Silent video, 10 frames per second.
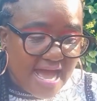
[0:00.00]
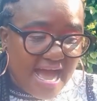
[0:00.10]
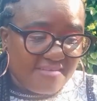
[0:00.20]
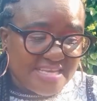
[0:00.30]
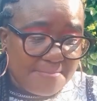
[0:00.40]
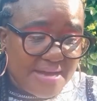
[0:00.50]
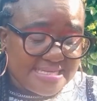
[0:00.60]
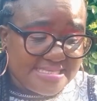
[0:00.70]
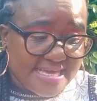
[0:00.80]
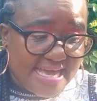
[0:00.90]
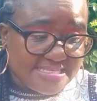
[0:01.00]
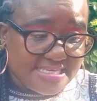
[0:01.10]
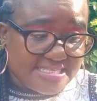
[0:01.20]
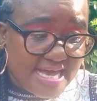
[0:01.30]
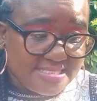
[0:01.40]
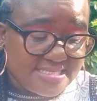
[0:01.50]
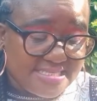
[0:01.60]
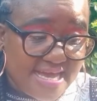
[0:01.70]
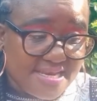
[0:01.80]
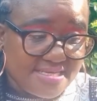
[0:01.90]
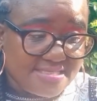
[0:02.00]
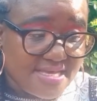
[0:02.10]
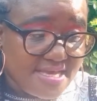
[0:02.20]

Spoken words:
After passing her teacher's studies,